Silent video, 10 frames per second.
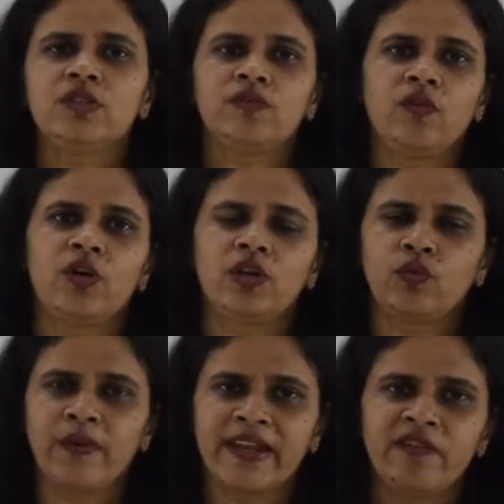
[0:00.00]
for
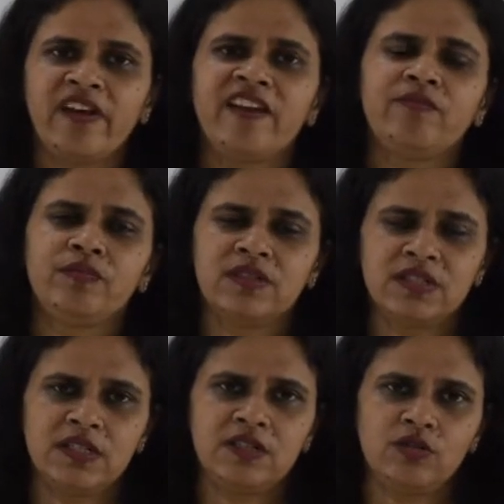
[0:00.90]

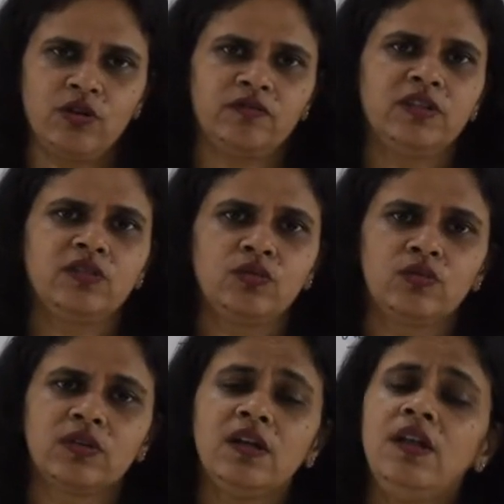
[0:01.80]
25% of the
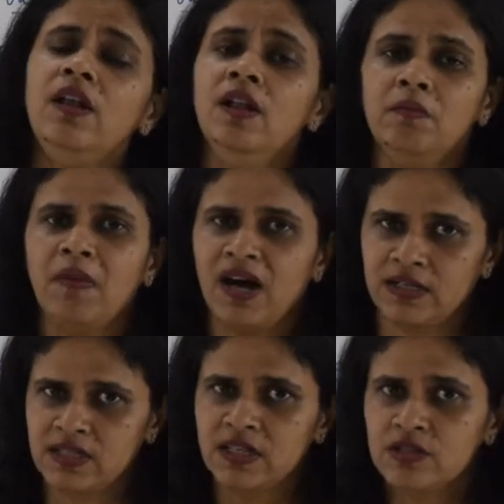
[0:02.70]
total
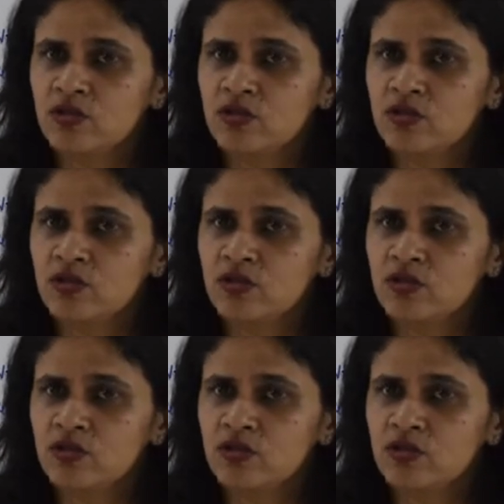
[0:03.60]
marks.